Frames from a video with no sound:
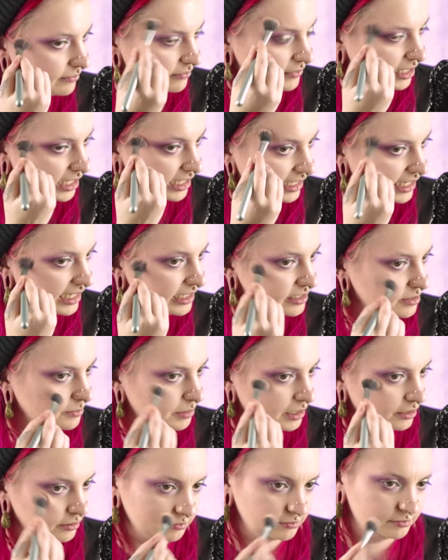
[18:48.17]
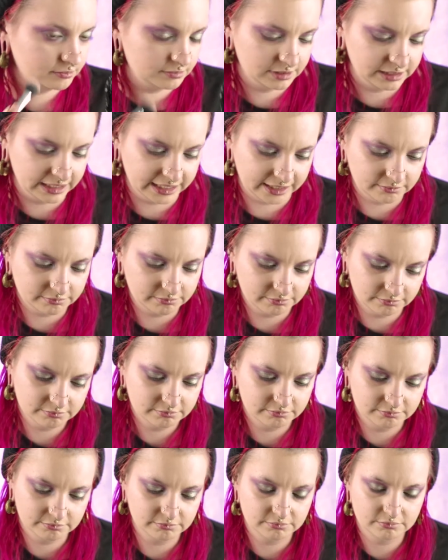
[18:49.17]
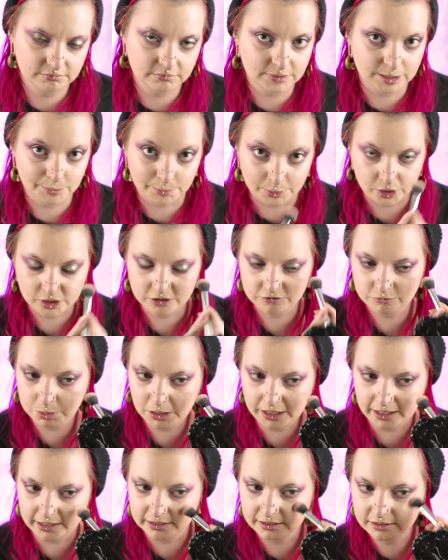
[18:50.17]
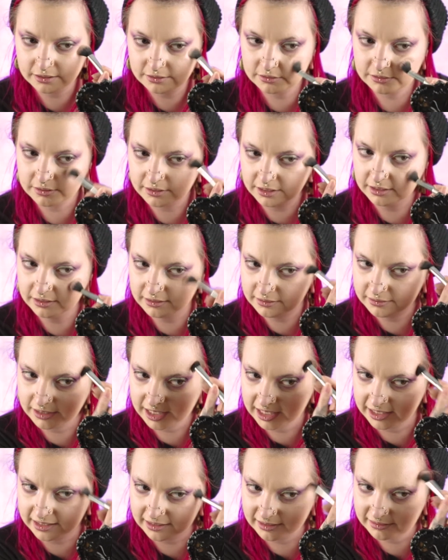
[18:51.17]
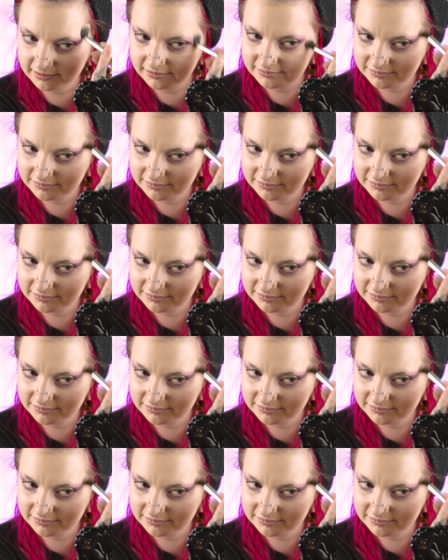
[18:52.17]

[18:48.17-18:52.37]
it is about, like, the Book of Blood. And